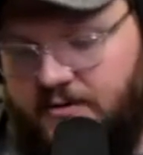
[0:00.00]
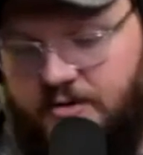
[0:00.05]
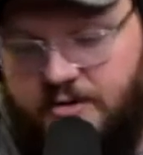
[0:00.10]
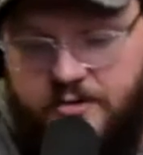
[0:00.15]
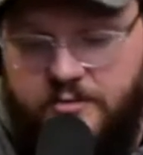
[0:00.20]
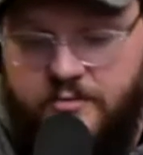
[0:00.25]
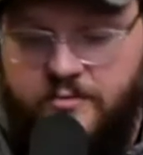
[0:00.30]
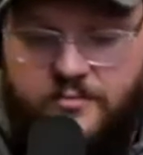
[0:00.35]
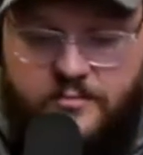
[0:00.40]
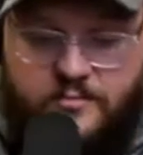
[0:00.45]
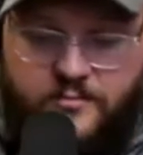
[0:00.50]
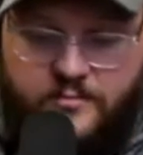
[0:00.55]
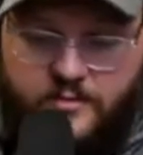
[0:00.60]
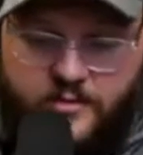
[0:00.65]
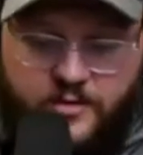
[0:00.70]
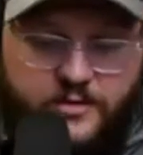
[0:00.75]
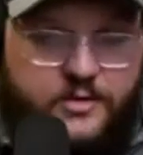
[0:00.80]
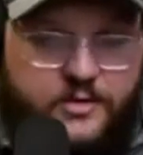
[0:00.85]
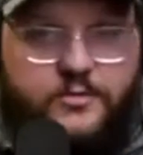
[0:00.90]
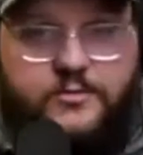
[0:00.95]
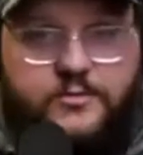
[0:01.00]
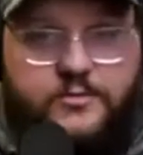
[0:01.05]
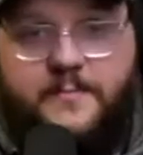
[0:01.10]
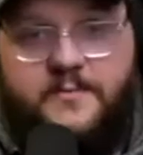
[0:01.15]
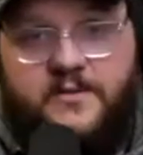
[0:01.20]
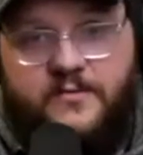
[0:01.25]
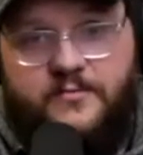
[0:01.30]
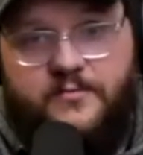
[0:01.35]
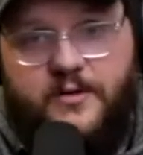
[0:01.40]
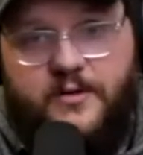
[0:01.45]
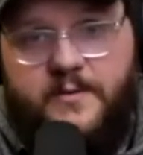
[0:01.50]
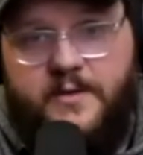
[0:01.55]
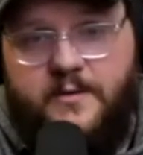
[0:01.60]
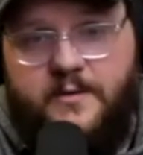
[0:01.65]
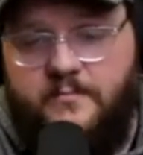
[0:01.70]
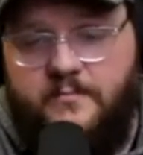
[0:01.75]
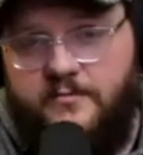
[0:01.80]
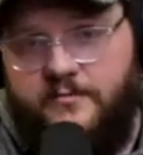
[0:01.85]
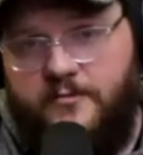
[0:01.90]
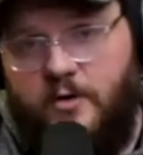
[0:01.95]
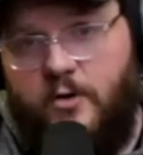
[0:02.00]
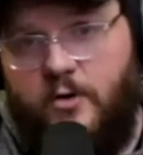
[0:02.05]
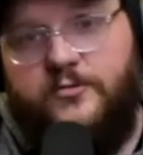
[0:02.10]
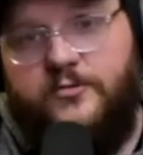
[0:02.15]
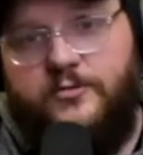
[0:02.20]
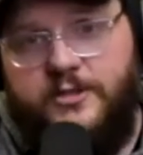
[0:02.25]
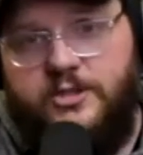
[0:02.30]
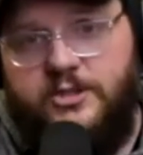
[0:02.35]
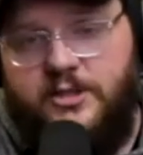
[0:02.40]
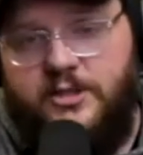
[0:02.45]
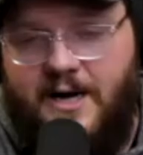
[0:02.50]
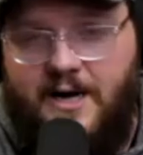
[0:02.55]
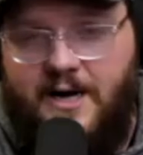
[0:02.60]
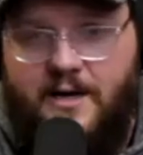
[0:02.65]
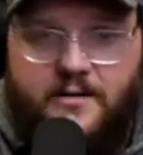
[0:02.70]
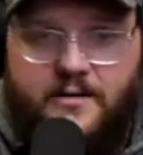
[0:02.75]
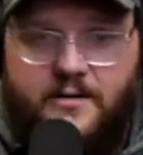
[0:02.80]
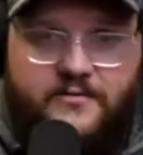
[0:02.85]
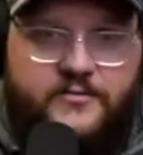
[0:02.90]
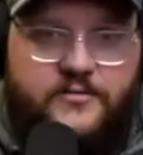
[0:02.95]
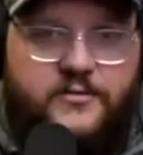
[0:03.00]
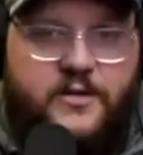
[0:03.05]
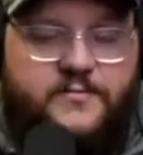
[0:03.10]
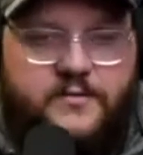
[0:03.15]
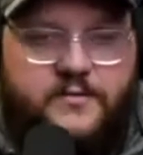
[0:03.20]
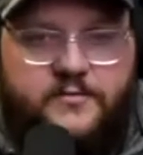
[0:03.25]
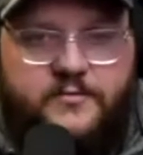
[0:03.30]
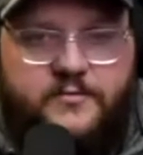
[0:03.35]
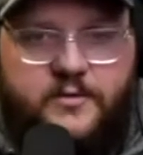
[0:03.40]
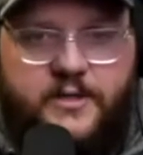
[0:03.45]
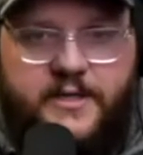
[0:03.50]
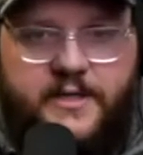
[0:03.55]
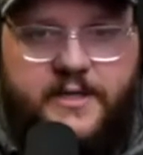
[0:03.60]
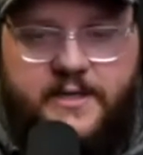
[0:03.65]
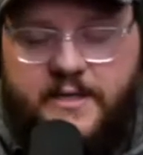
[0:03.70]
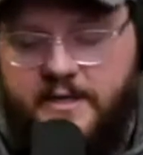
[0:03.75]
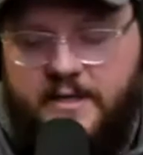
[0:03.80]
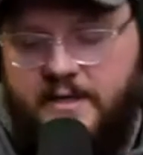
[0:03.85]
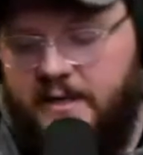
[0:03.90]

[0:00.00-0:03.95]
Two, there are 2 types of freemium, faux free trial and forever free.